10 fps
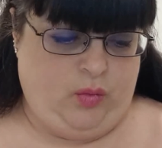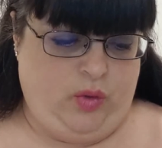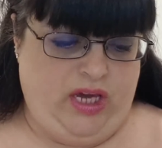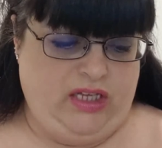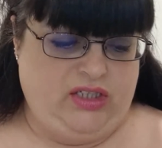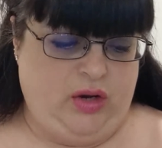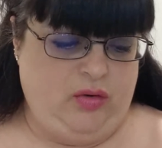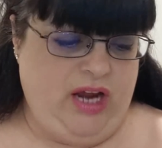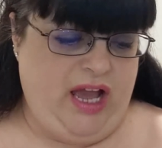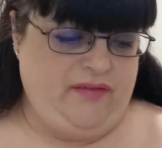We
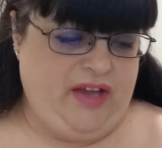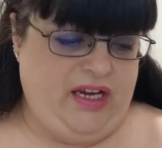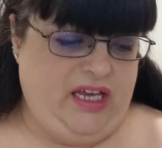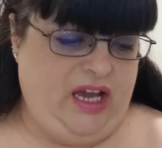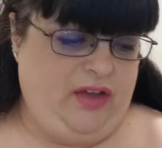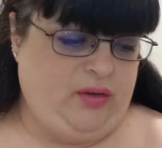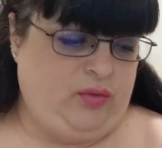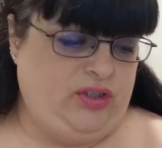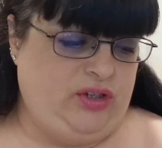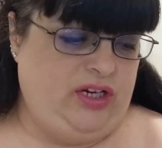don't have any other
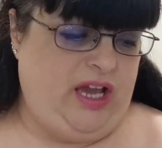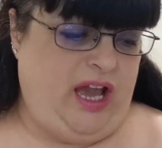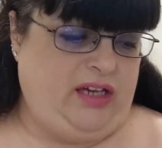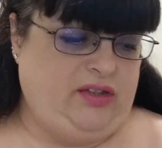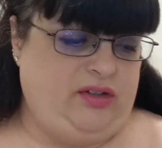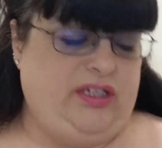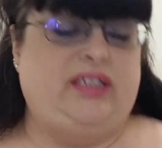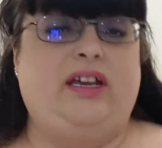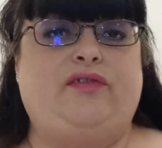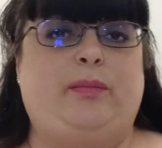returning actors
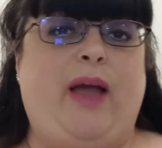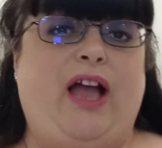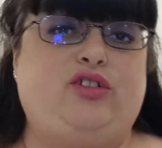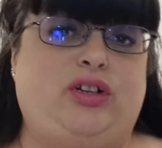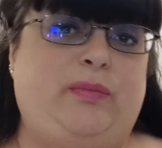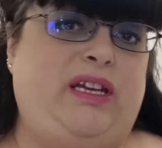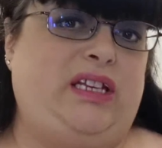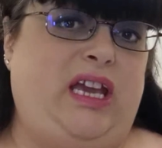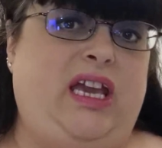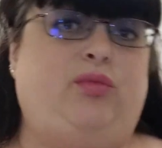except for Patrick
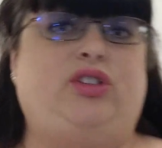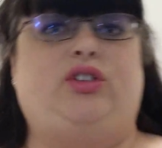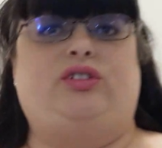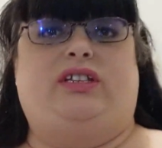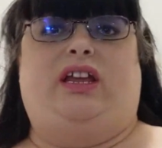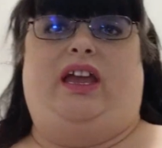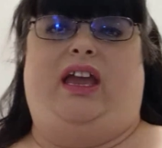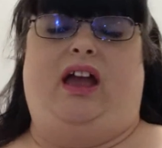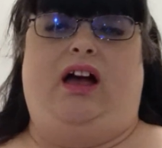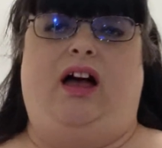McNee returns in
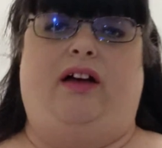a